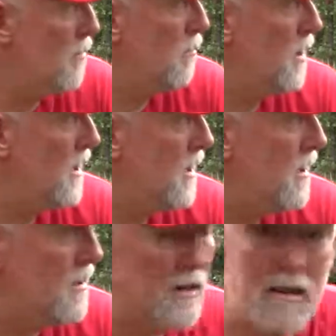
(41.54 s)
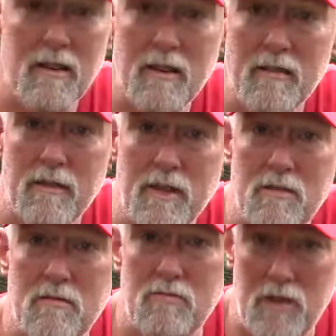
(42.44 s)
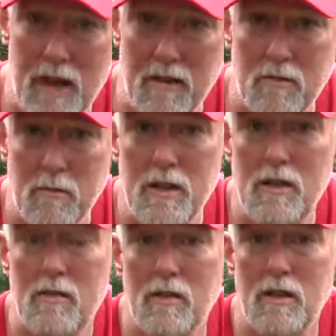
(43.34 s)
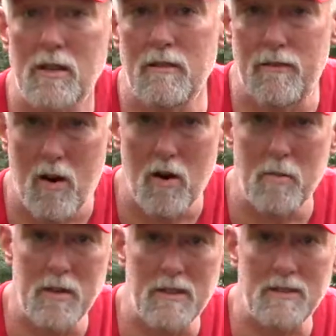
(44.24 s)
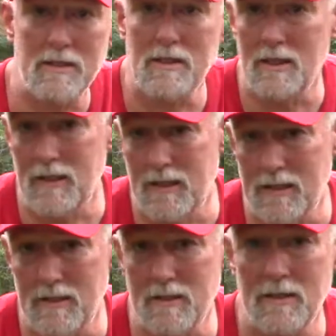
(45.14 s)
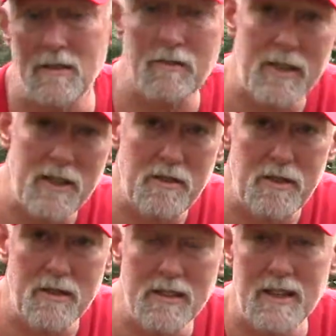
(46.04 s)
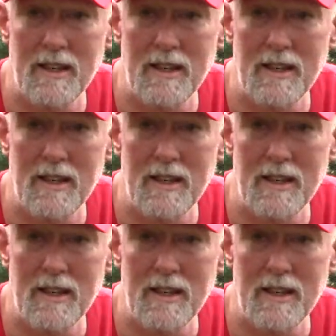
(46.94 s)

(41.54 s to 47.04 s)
But this channel, we're going to do a little farming, a little hunting, a little fishing,